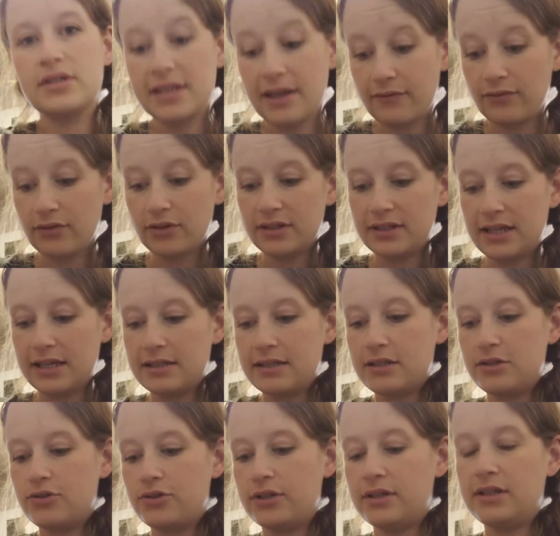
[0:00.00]
several days
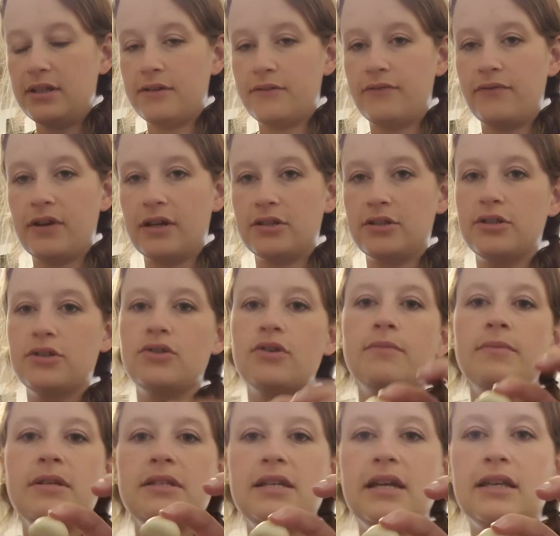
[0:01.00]
to treat the ear infection. So I'm
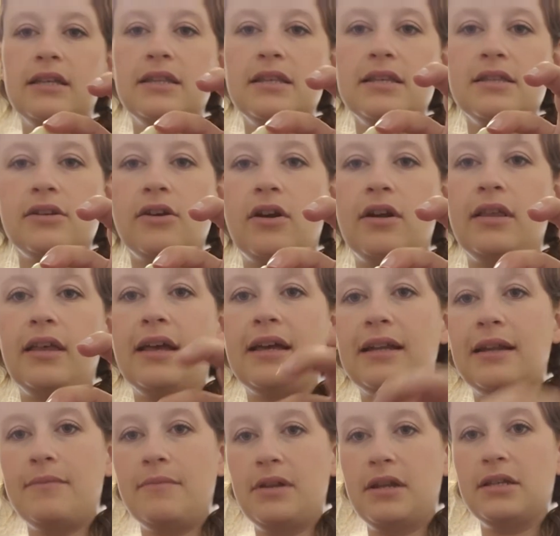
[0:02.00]
going to take this garlic
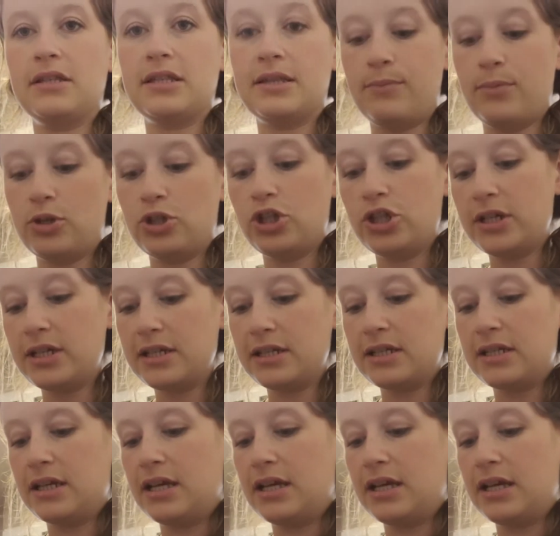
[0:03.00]
and I'm going to smush it,